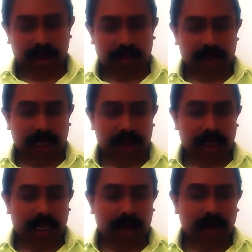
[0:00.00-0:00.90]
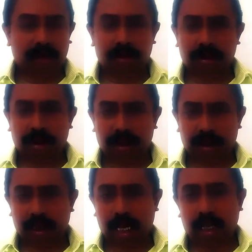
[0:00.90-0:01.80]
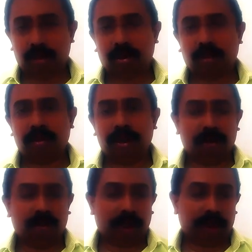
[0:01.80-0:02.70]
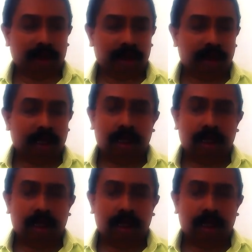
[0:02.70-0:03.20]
Kamala Das, The Dance of the Eunuchs.